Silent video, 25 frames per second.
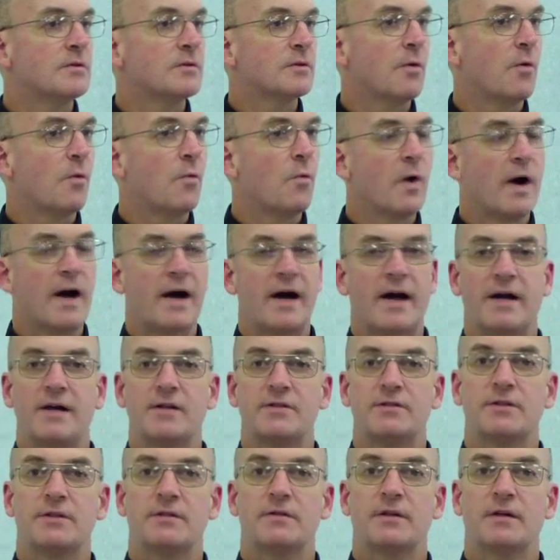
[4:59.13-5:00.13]
So why
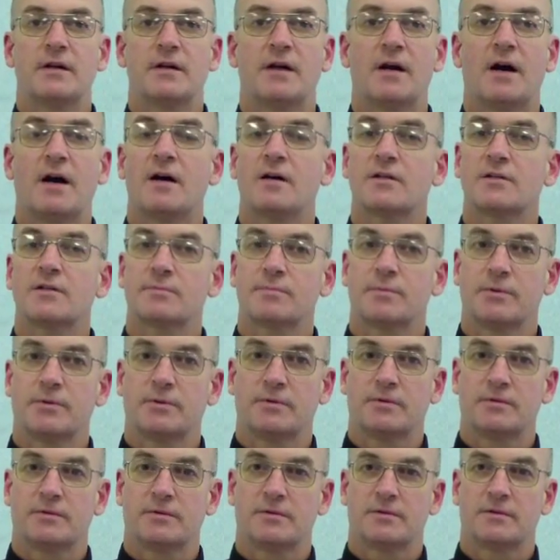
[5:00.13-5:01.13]
is it the Gospel
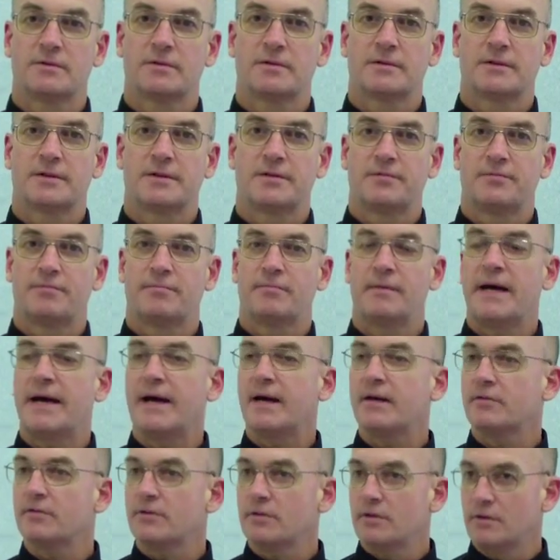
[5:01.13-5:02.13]
of
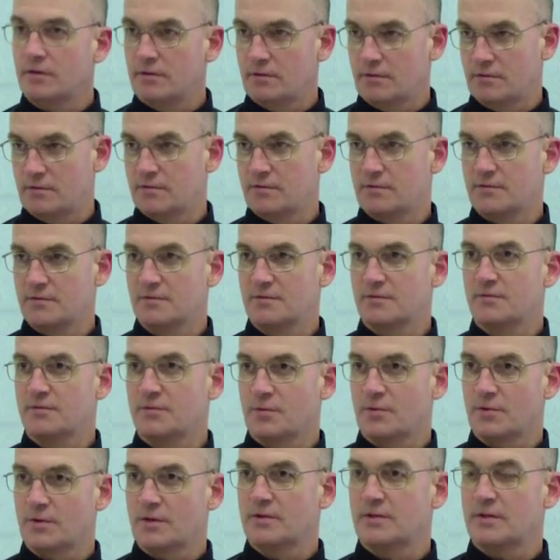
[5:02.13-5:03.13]
Matthew,
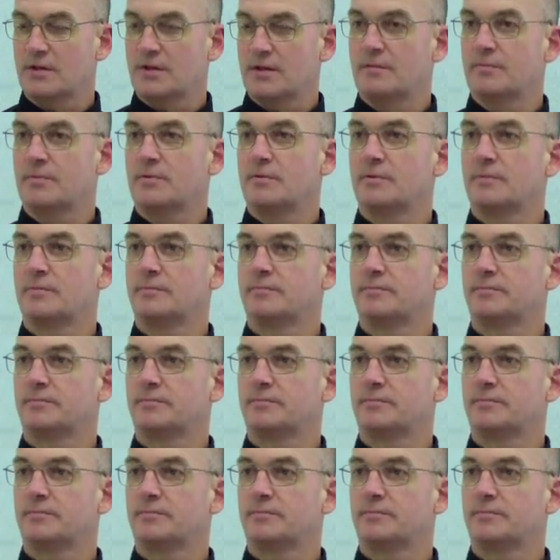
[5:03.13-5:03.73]
for example?